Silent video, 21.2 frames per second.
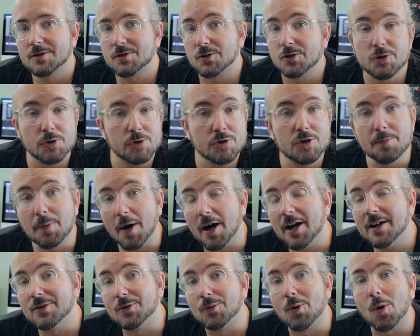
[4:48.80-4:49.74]
So should you
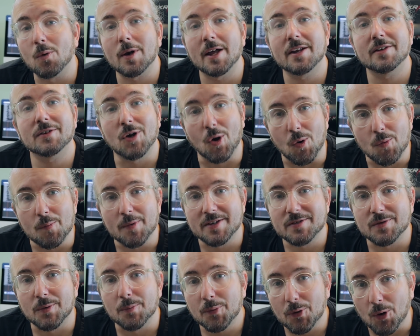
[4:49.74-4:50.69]
buy the Roland
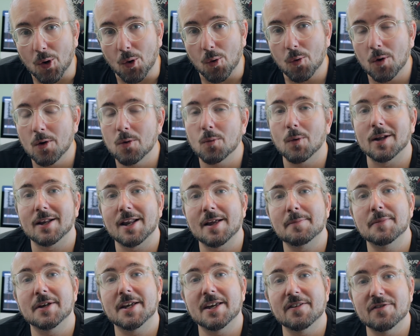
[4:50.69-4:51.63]
GoMixer PRO? Well,
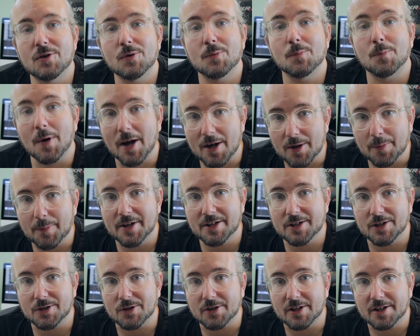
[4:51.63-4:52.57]
let me give you my
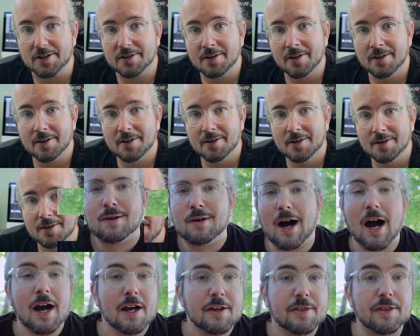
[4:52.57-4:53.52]
opinion on it.
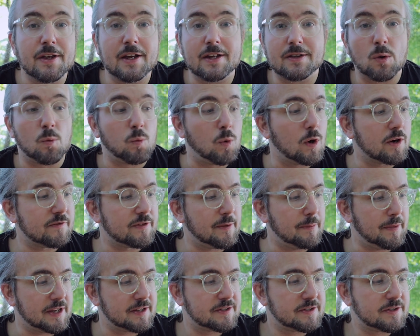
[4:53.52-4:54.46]
I think that one of the
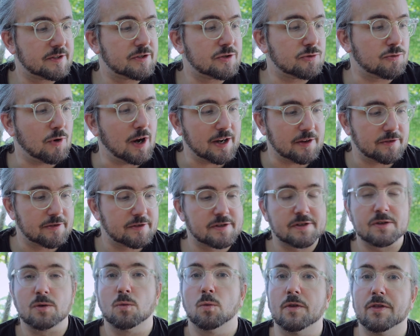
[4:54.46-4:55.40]
biggest
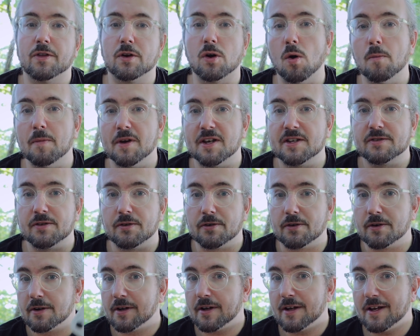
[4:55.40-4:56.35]
strengths with the
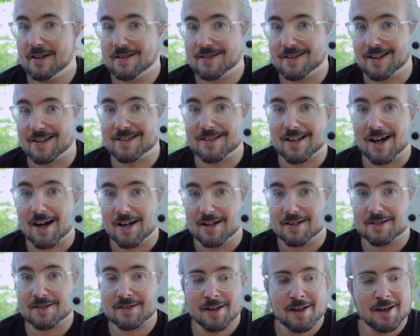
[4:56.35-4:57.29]
GoMixer is the
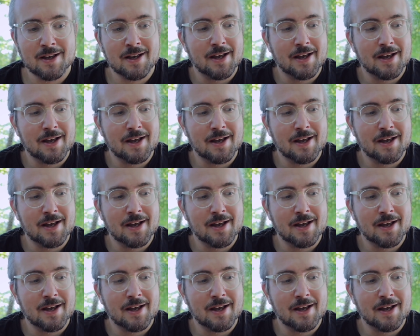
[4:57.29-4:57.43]
size.